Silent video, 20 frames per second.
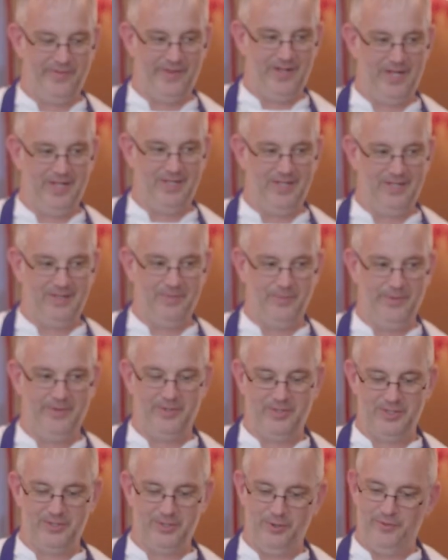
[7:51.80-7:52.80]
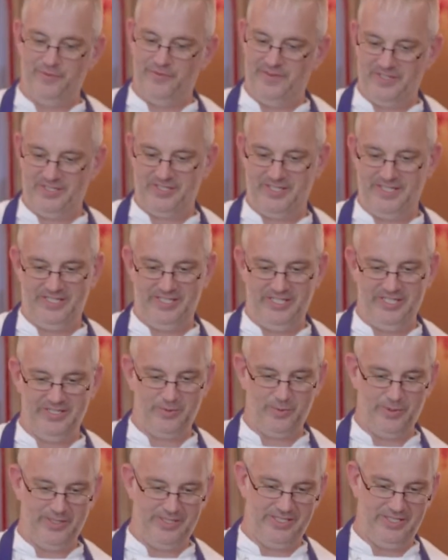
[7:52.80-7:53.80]
got the 2 fish dishes,
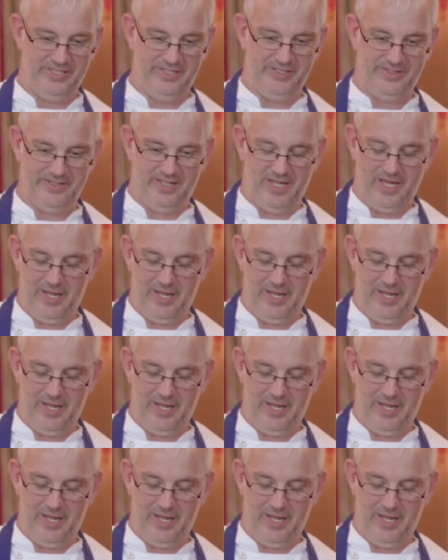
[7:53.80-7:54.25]
which is